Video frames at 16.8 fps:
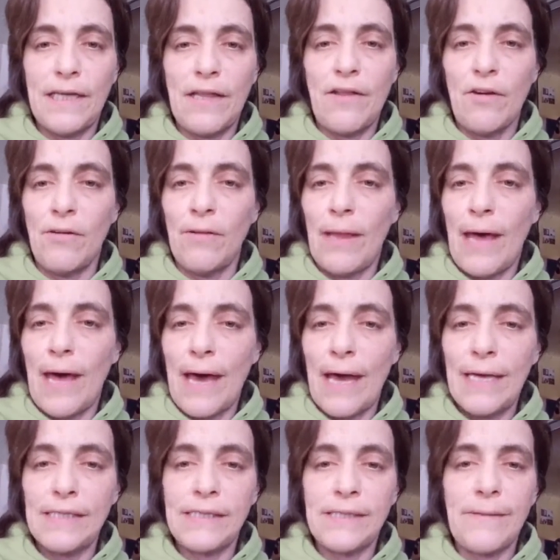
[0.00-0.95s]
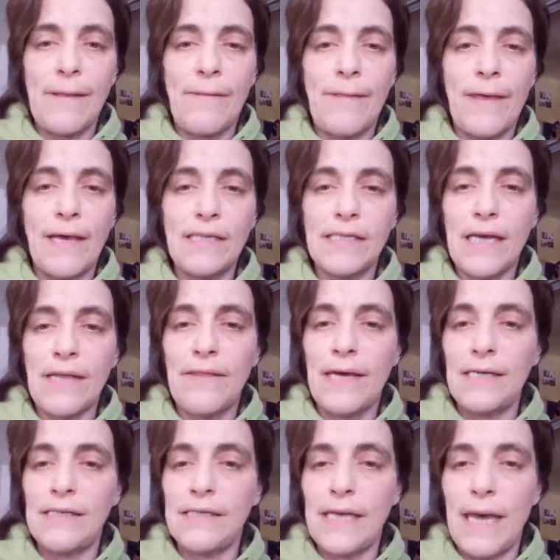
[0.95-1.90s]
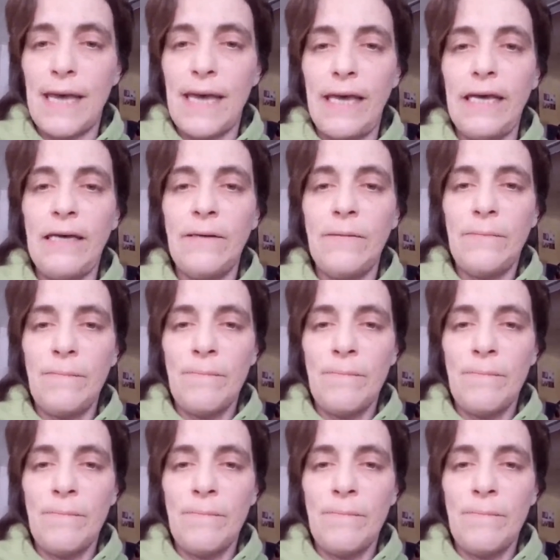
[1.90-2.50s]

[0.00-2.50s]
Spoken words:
and their lies and the things that they say,